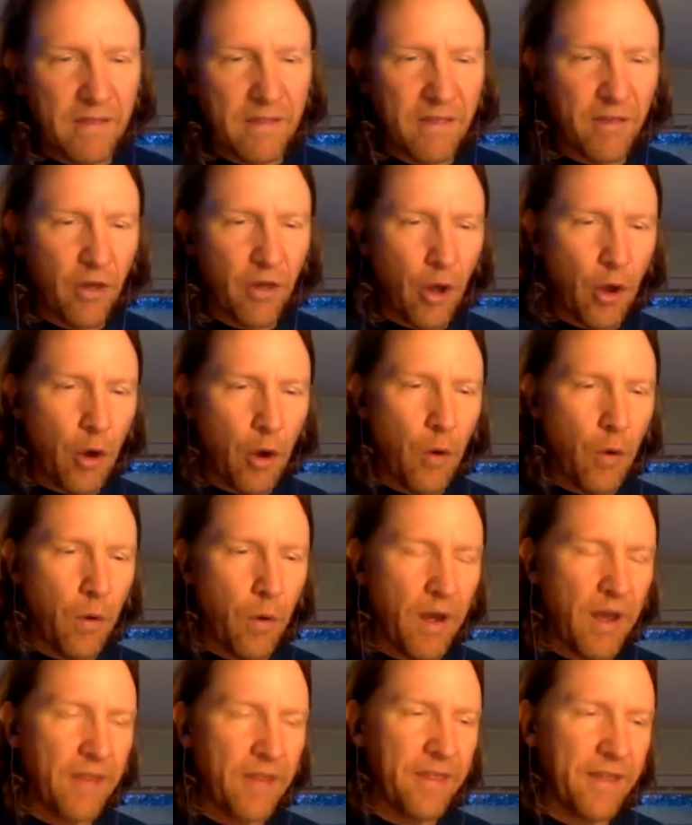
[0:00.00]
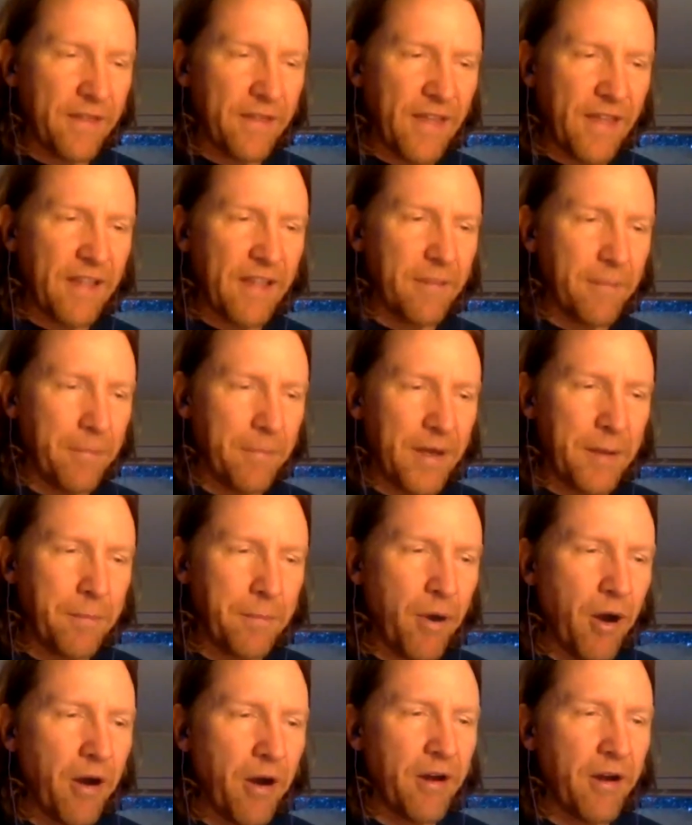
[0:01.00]
So I think that's a big
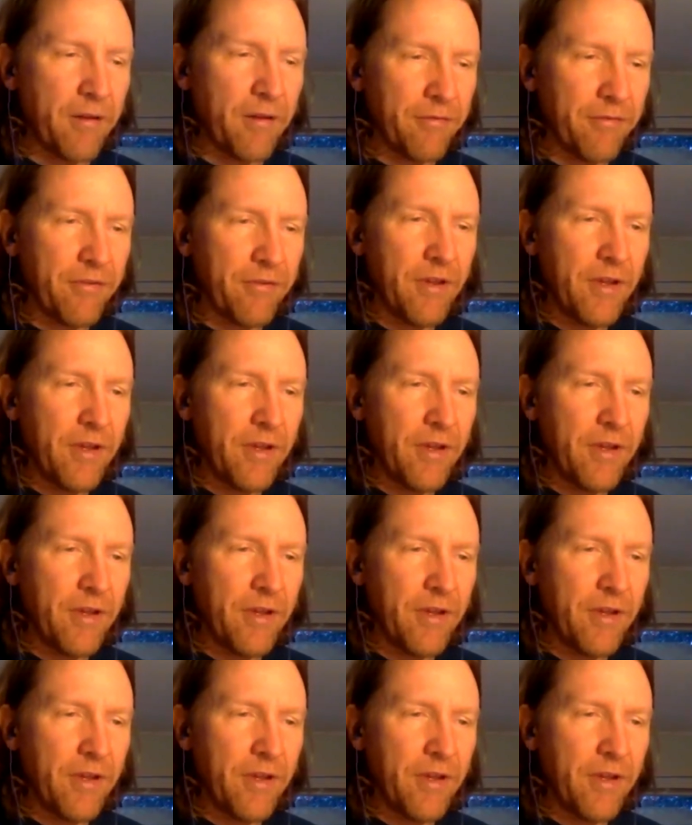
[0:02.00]
part of,